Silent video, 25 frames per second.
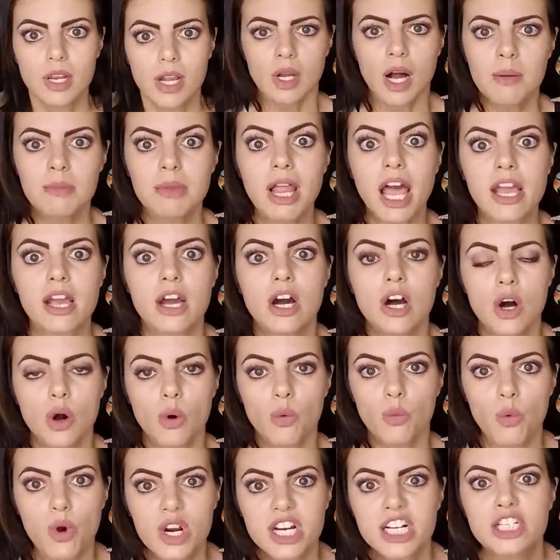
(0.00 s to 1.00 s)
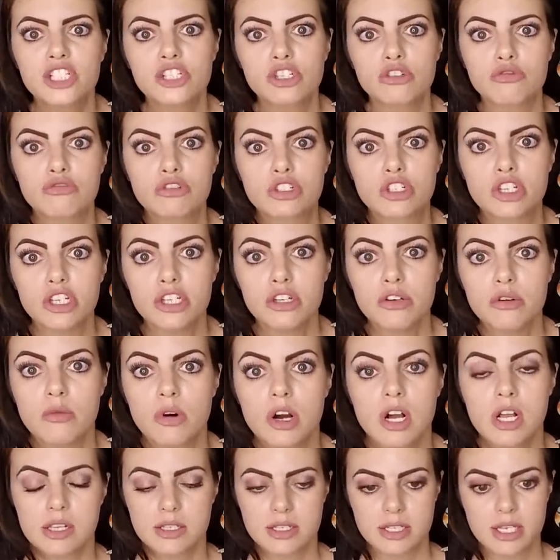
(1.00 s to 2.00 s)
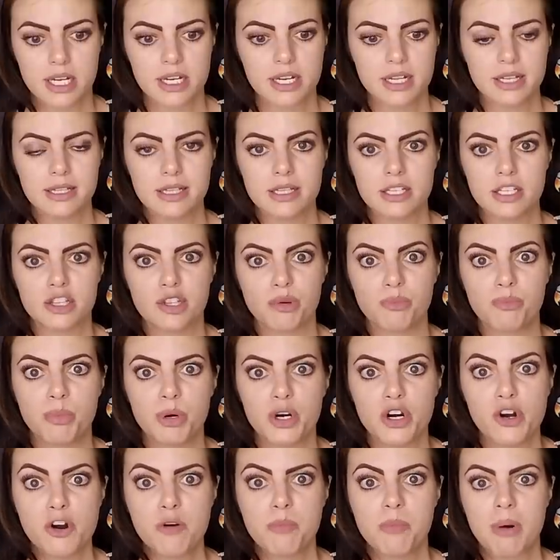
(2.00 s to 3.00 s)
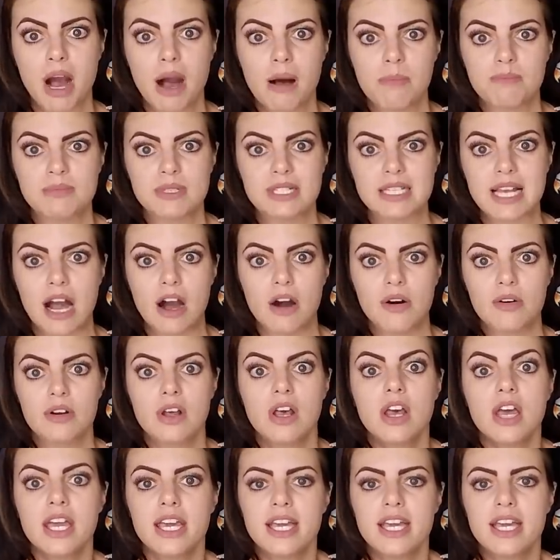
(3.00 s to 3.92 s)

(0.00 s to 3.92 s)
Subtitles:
I'm like, what did you do? Suddenly the bird pops out.